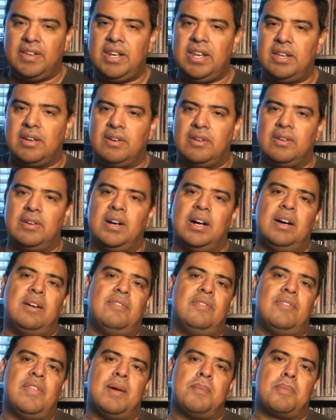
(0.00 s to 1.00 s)
video
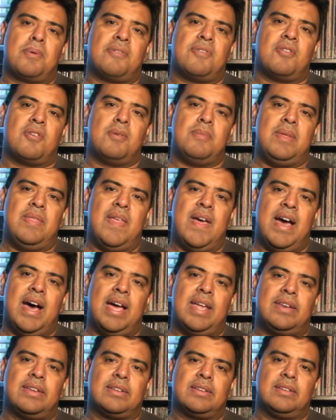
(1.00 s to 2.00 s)
of them performing
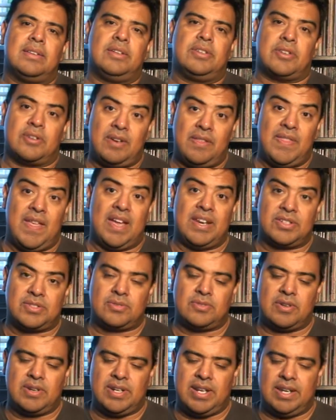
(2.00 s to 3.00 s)
that during that
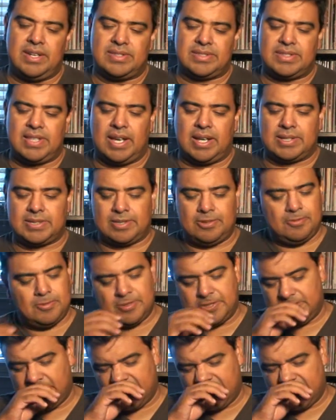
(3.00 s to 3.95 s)
tour in 86, and it